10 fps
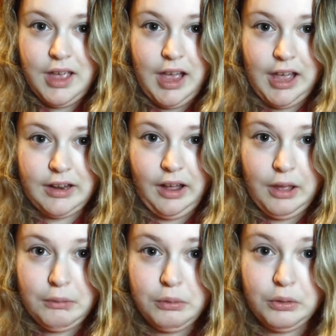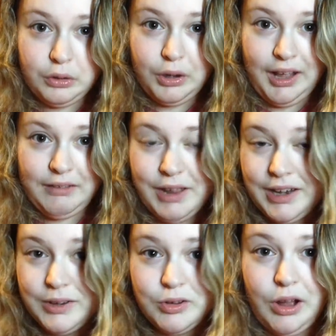and I will not have
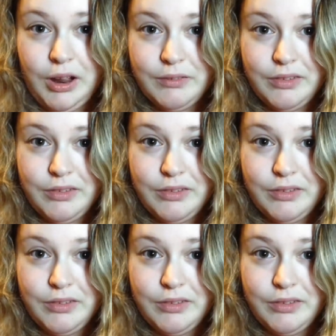any time